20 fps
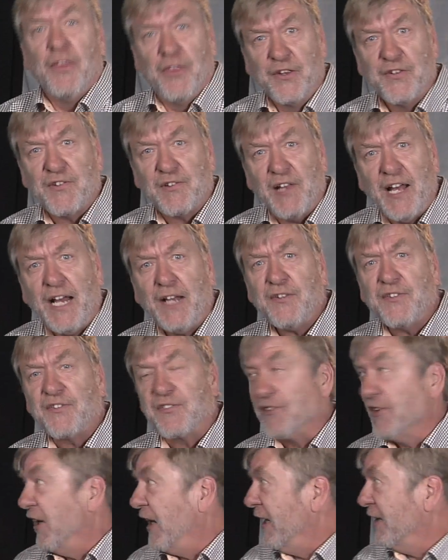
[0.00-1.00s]
This last
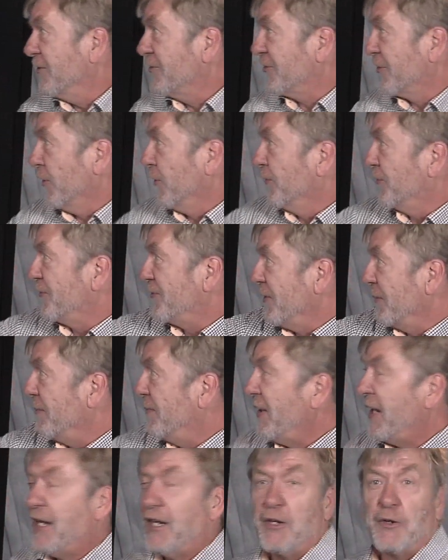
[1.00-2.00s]
slide shows
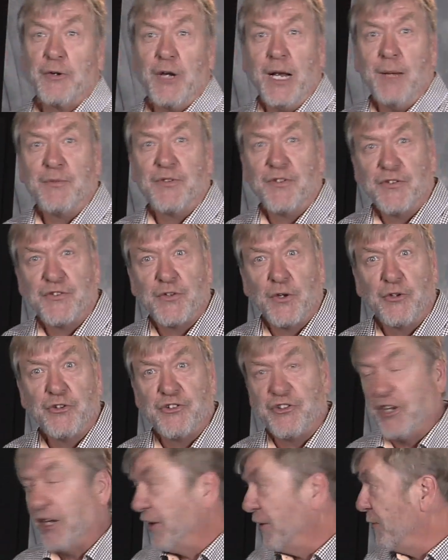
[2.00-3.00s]
tympanograms
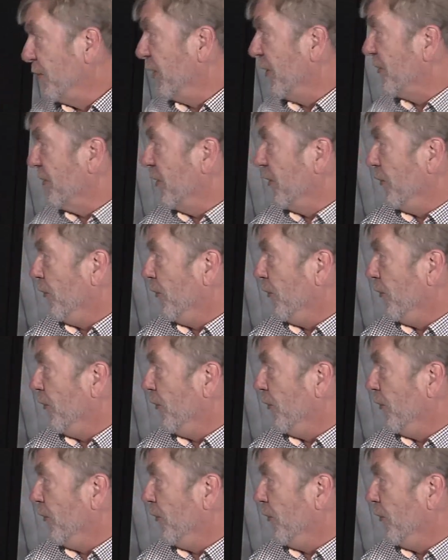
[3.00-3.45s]
associated with